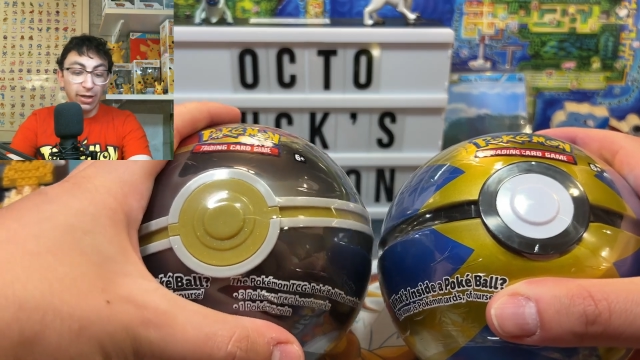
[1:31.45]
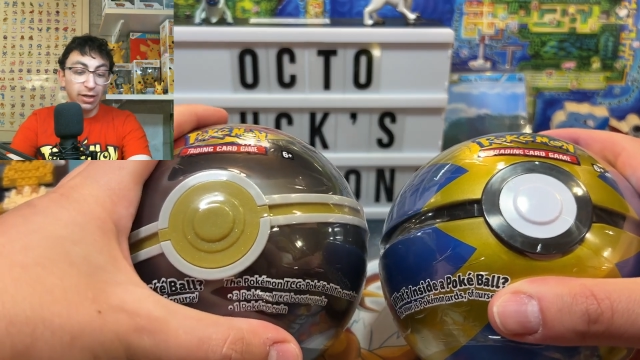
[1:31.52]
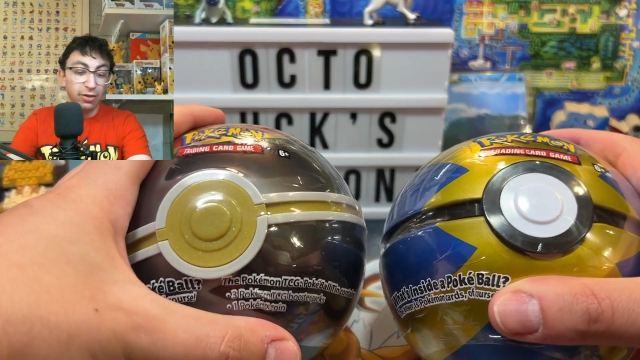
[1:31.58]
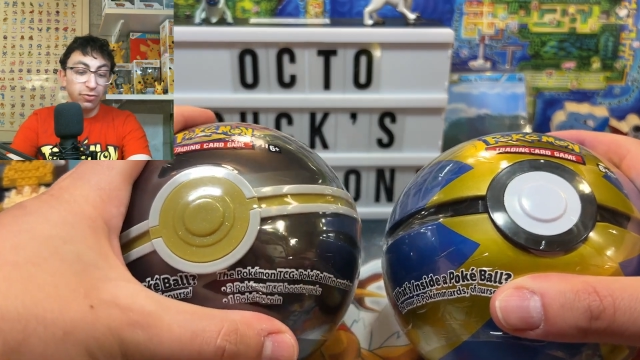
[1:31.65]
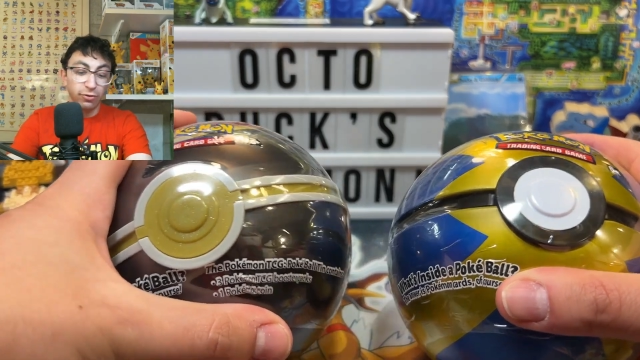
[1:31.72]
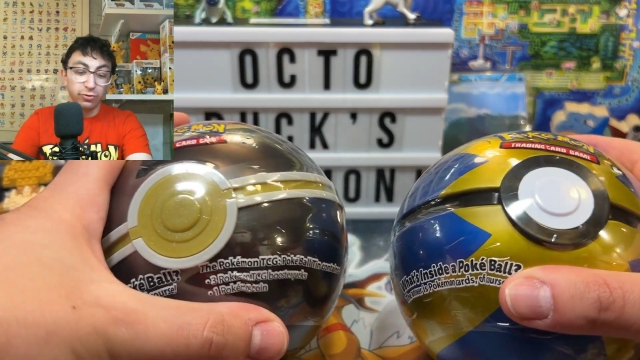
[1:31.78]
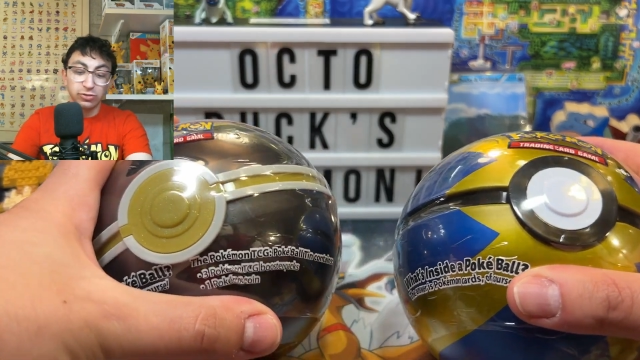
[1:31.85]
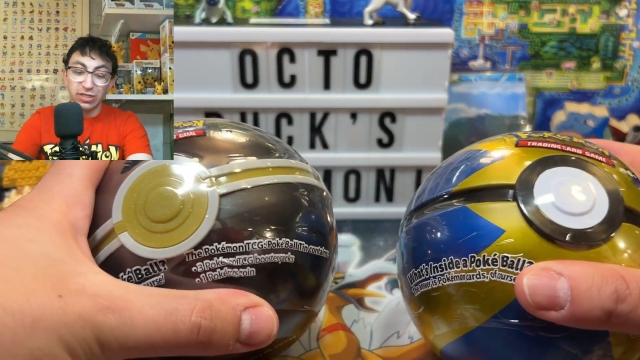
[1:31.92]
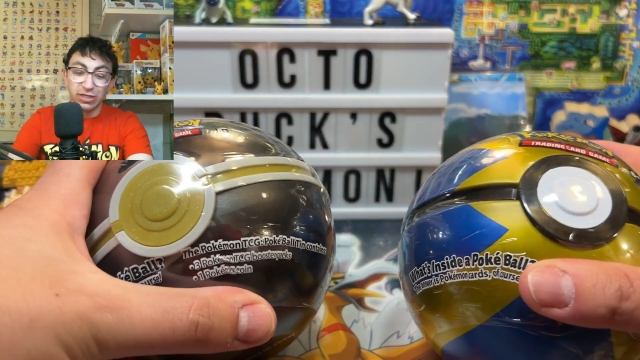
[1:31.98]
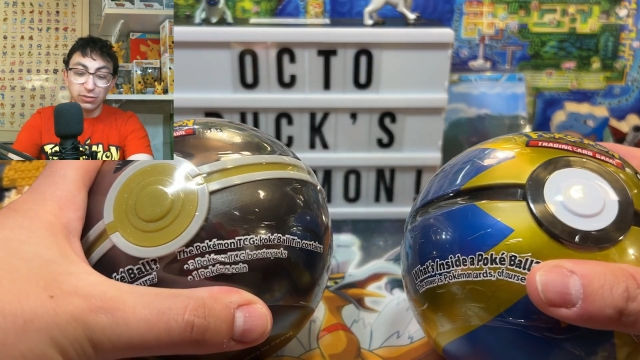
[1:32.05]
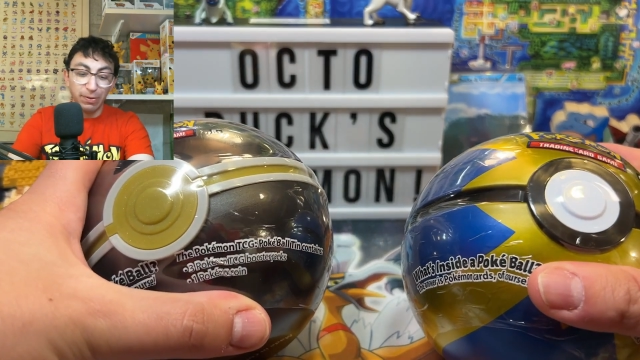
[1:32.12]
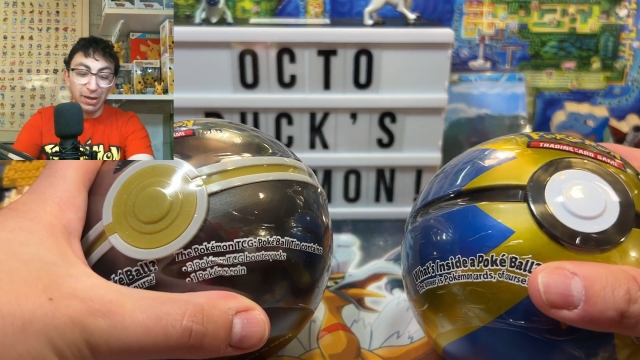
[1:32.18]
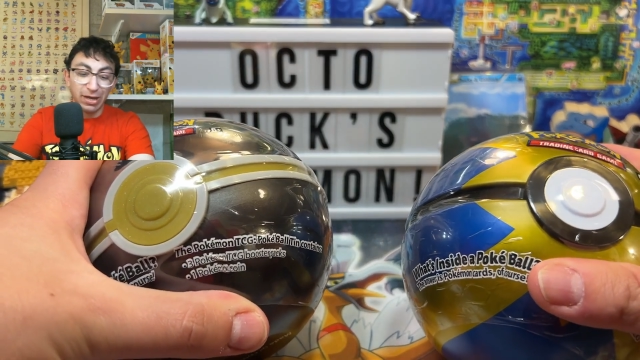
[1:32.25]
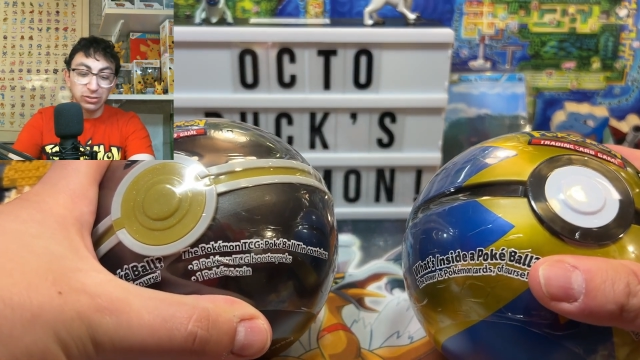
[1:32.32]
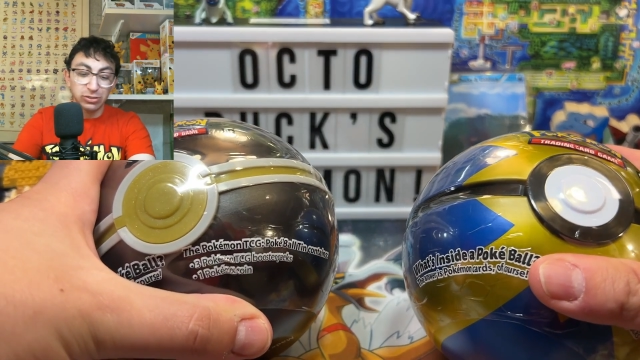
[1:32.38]
Uh, there are six
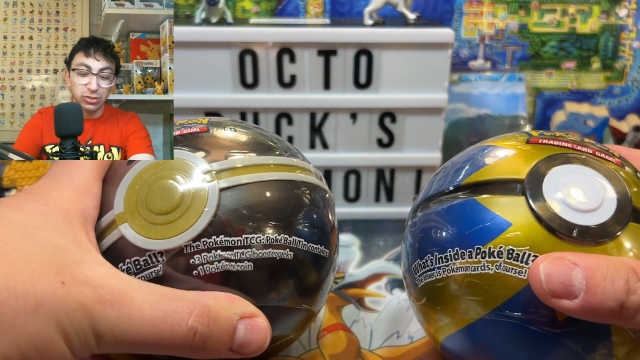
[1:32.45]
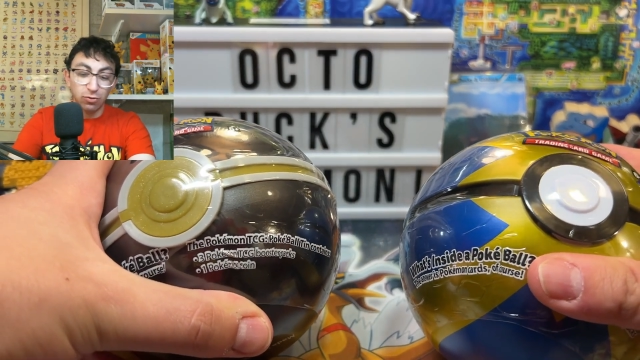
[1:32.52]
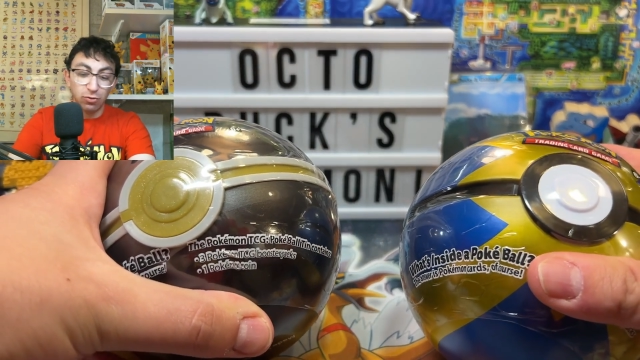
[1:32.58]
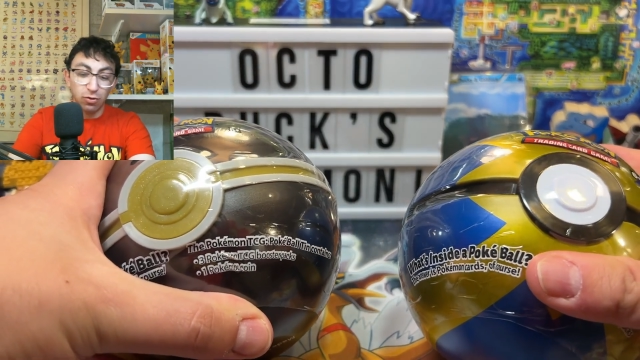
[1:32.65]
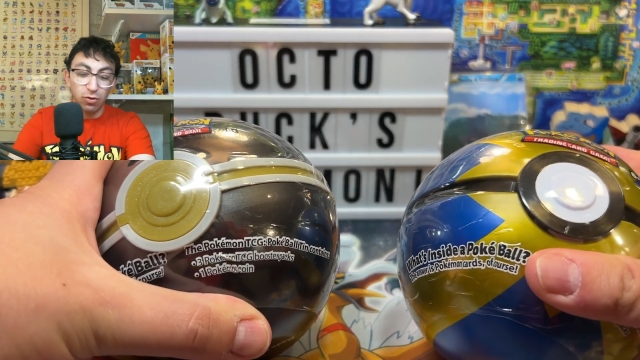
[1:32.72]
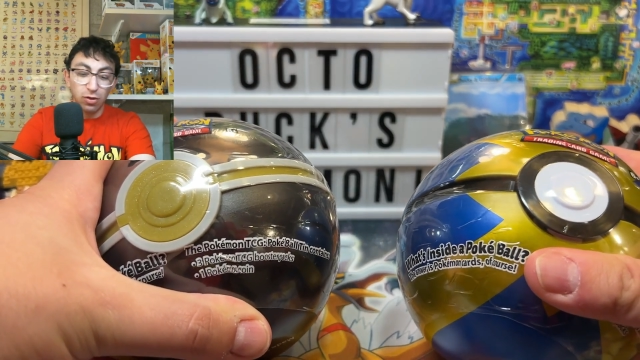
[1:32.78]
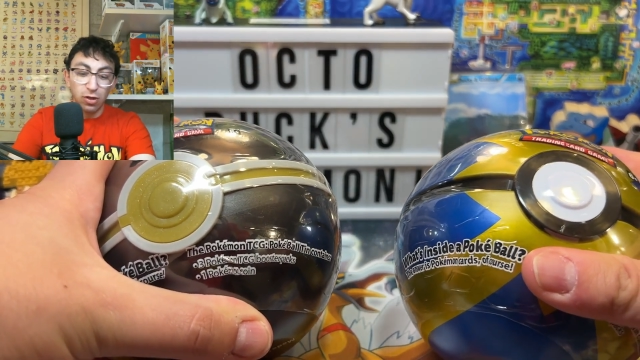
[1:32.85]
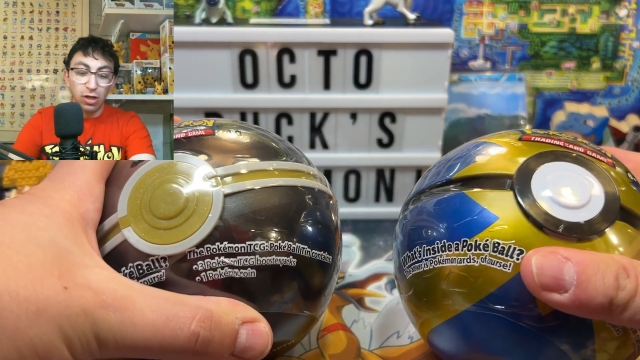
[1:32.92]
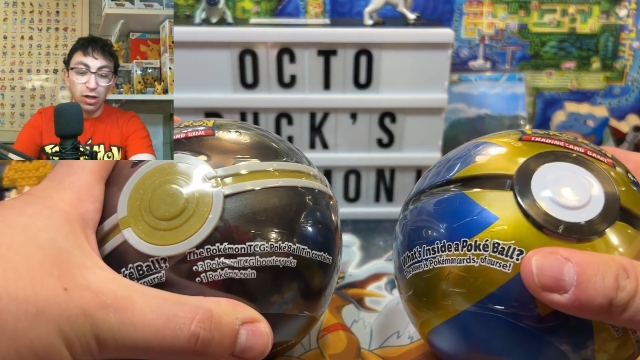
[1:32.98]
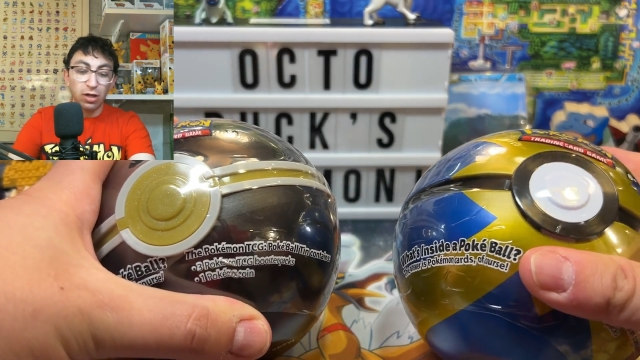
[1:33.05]
packs total.